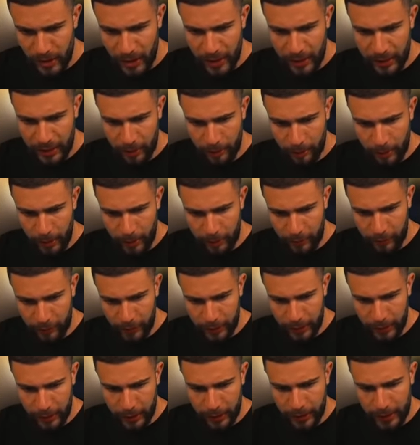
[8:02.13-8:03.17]
And then we have
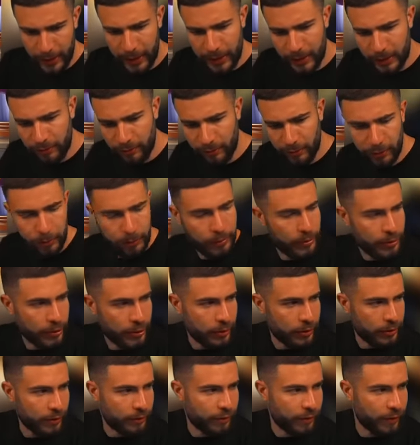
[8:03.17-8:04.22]
regular Gates of Olympus here
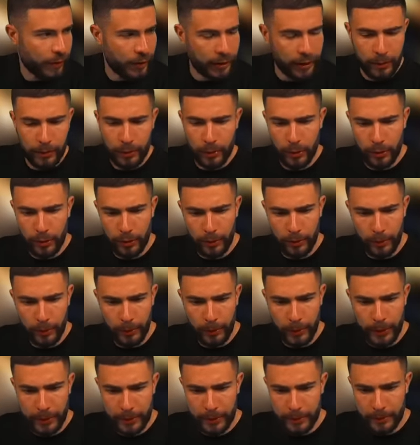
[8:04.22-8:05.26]
to fuck up all the
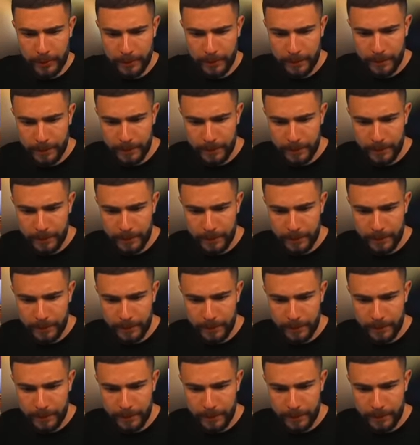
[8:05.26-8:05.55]
momentum.